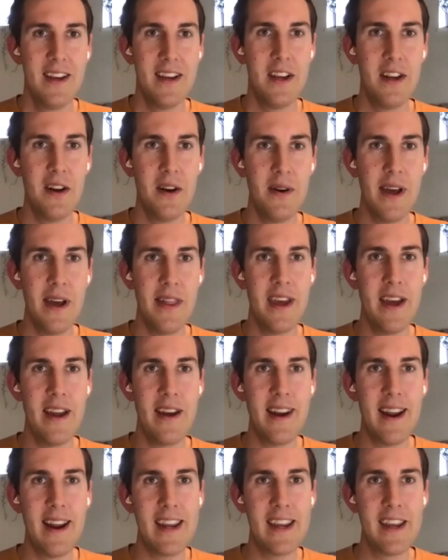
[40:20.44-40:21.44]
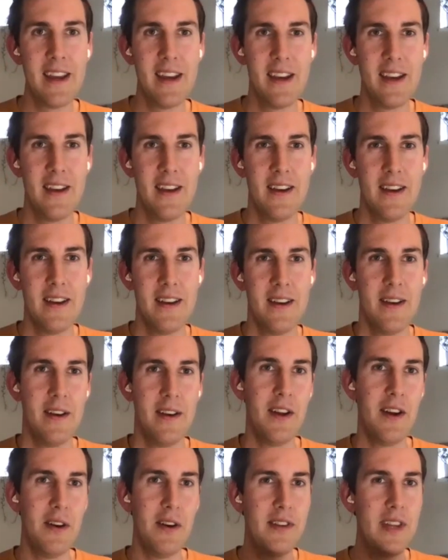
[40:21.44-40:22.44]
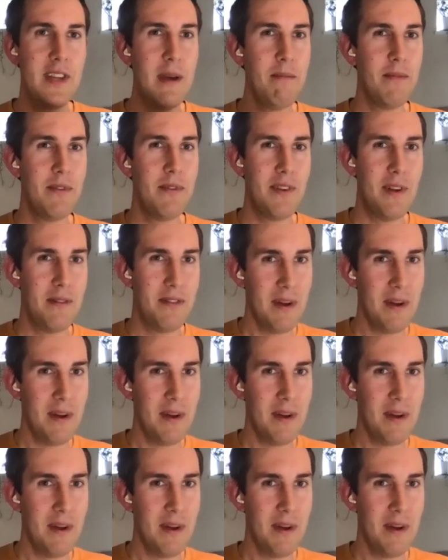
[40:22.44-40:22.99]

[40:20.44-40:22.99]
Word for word: you know, and then like. You know, teams.